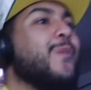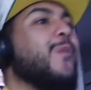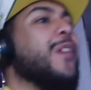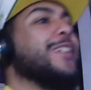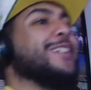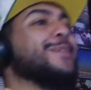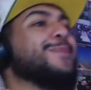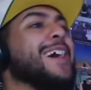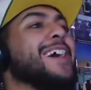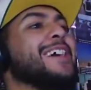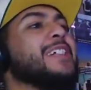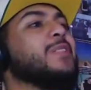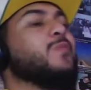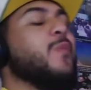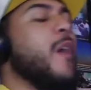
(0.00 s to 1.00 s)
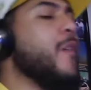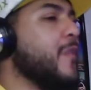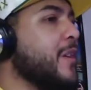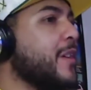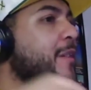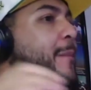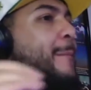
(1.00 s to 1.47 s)
What's up, guys?
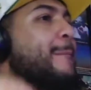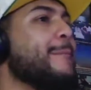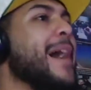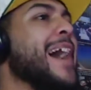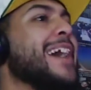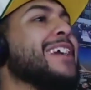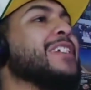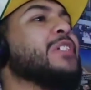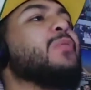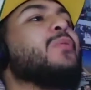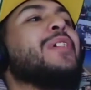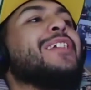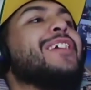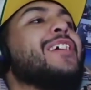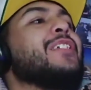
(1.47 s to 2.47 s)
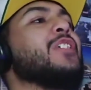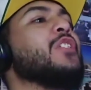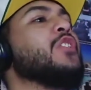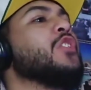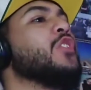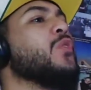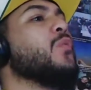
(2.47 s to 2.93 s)
Welcome back to another
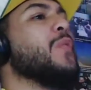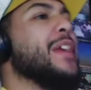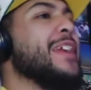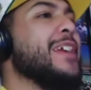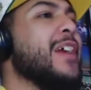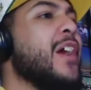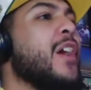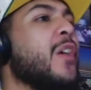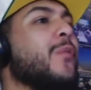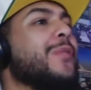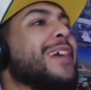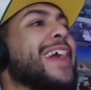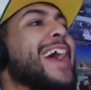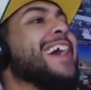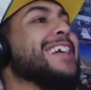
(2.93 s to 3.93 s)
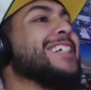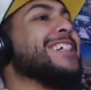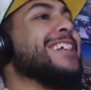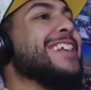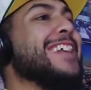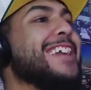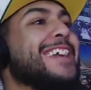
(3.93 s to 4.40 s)
Shweet
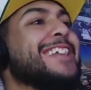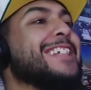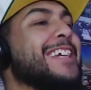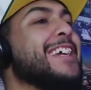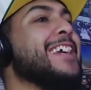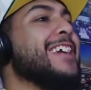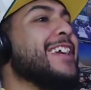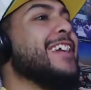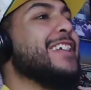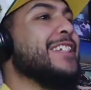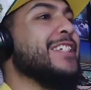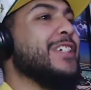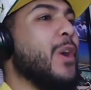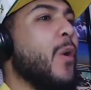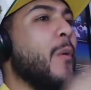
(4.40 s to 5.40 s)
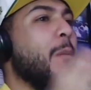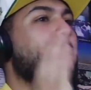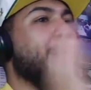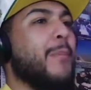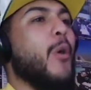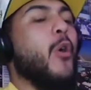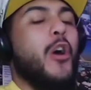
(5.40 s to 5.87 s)
reaction. It is your
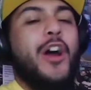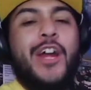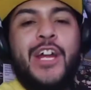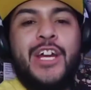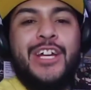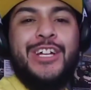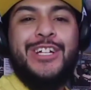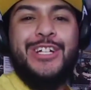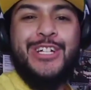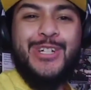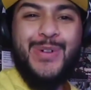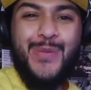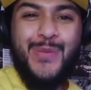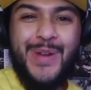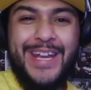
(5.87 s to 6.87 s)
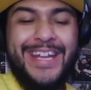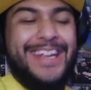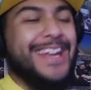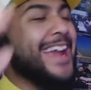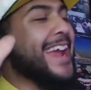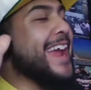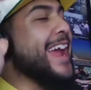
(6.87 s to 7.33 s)
boy Shweet,
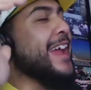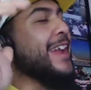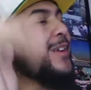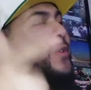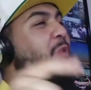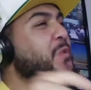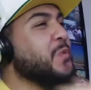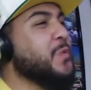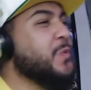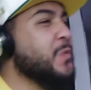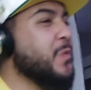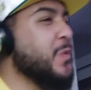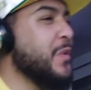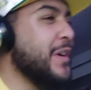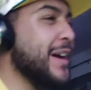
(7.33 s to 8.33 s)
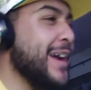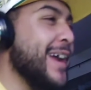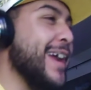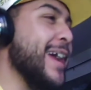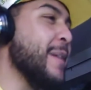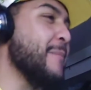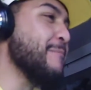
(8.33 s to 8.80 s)
and who
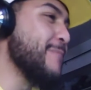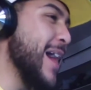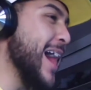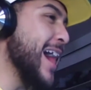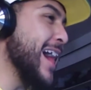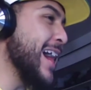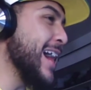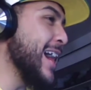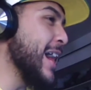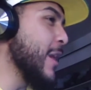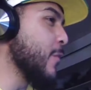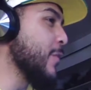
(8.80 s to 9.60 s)
am I